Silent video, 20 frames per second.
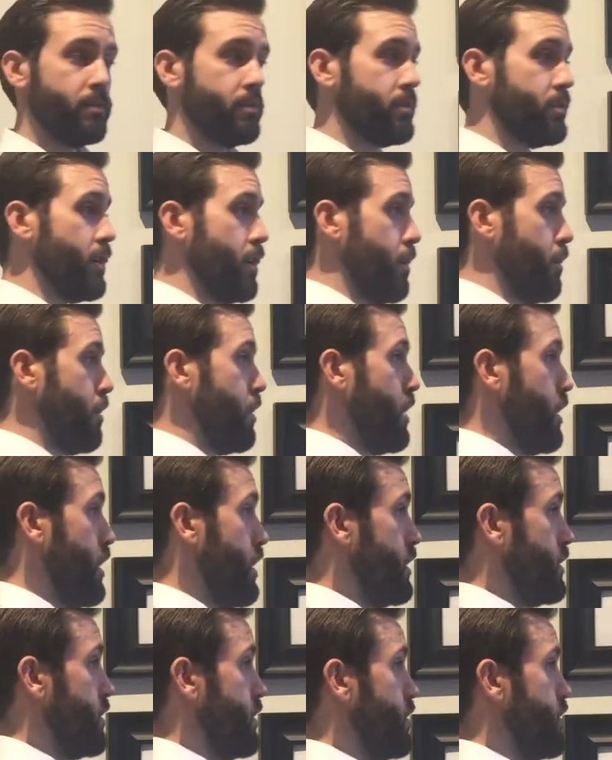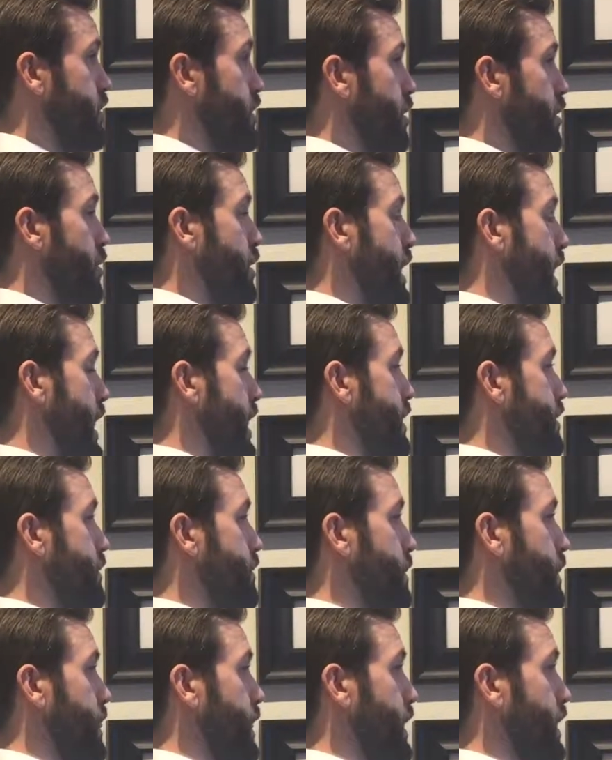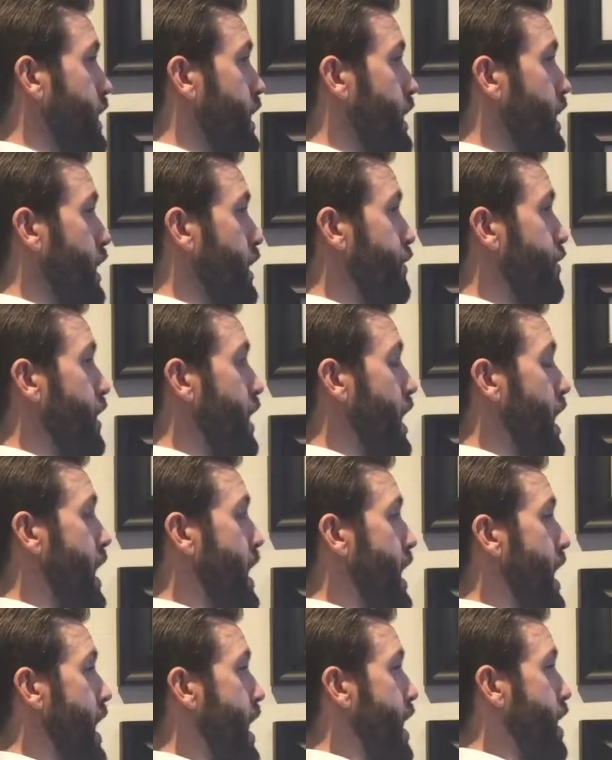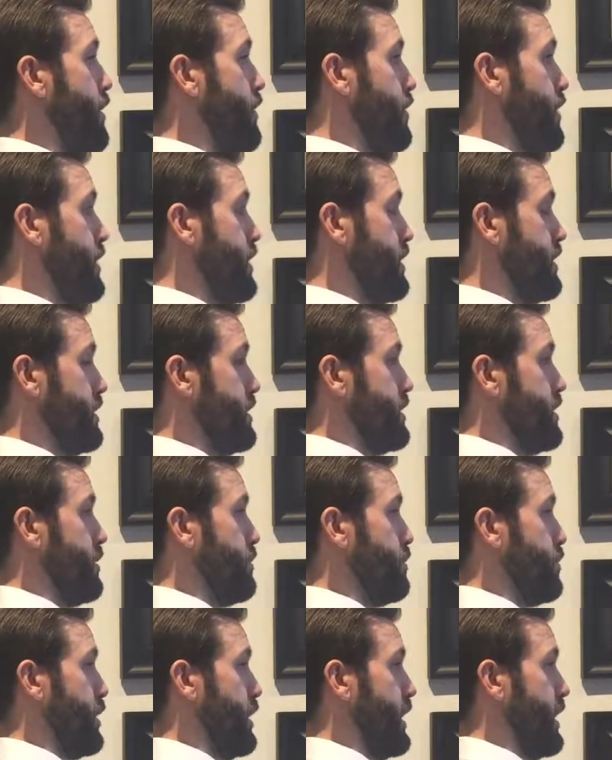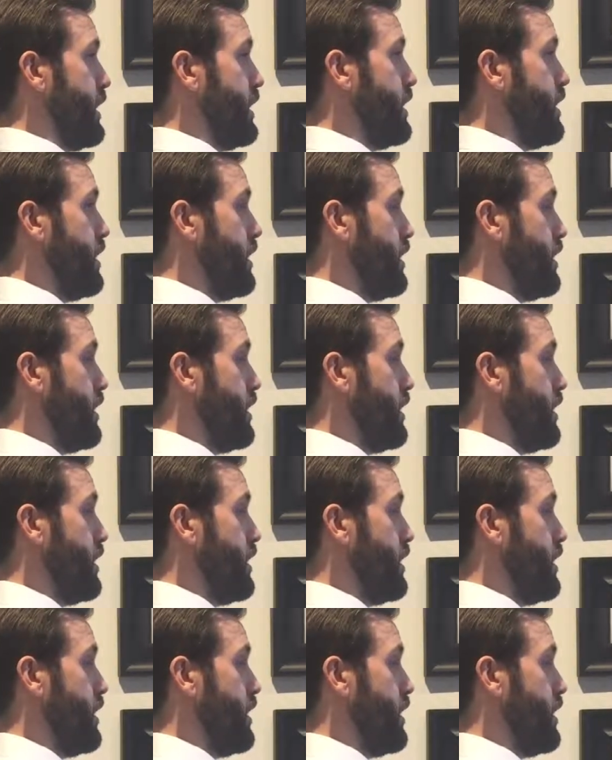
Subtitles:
So to show that, if I have simply